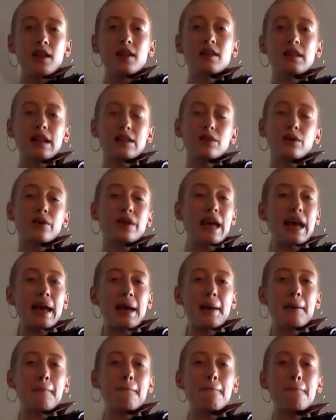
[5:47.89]
That's
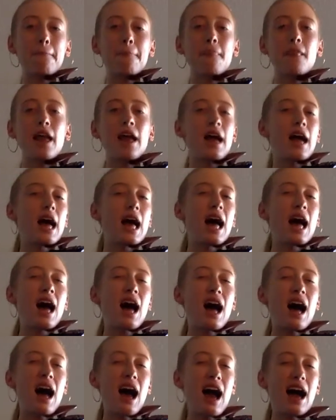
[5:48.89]
okay.
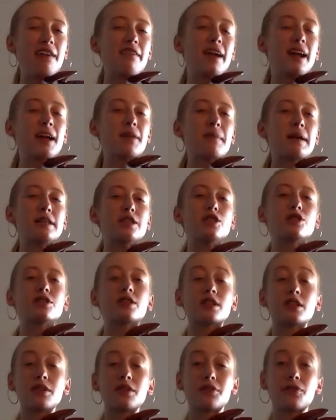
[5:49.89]
I recommend
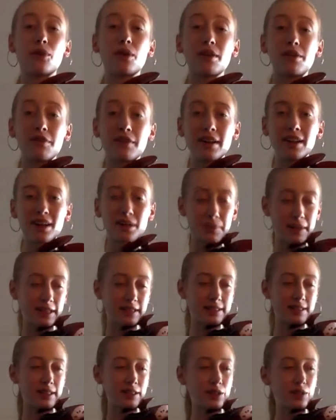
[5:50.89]
using the fourth finger because
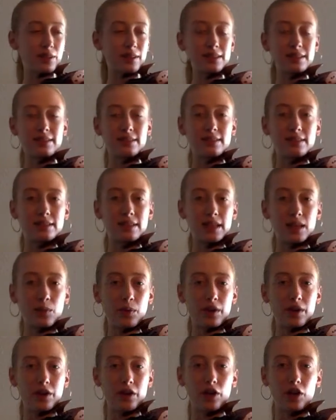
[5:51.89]
then you can see
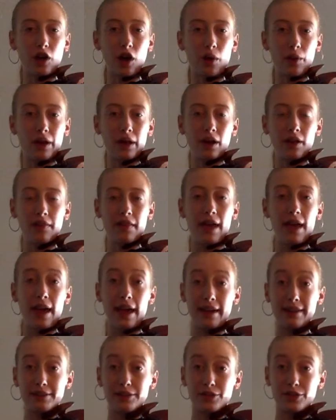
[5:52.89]
where you're going on the
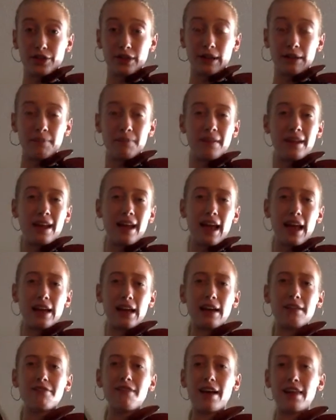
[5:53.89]
A string, and
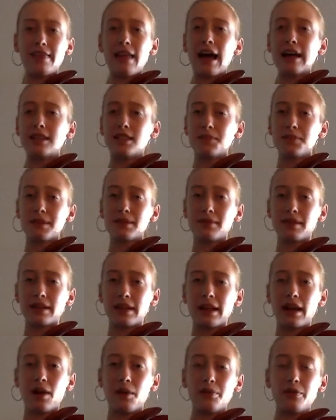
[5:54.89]
I find that to be really
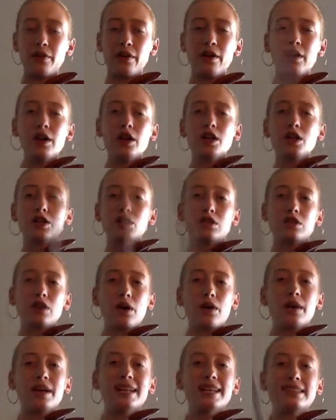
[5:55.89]
helpful.
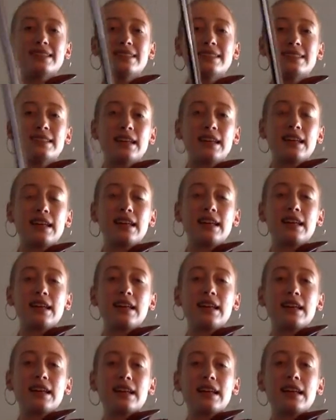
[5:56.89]
So
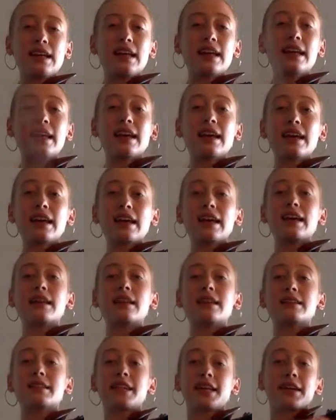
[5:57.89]
C, E,
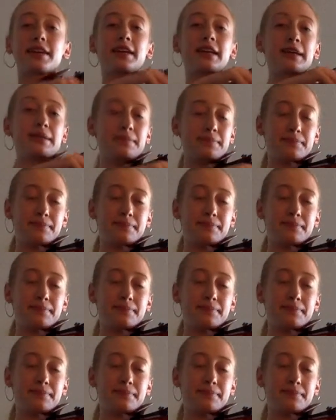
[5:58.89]
let's hear it.